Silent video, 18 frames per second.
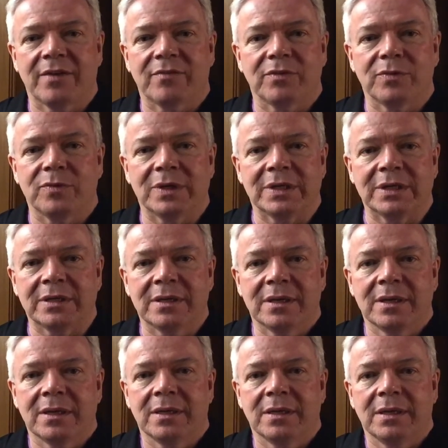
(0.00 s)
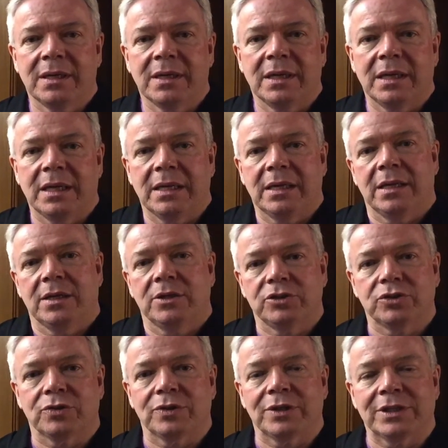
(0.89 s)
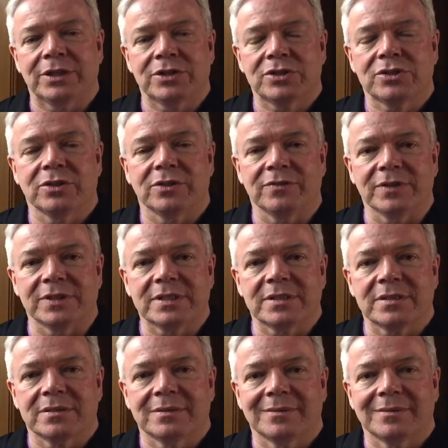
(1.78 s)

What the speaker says: everyone during the service.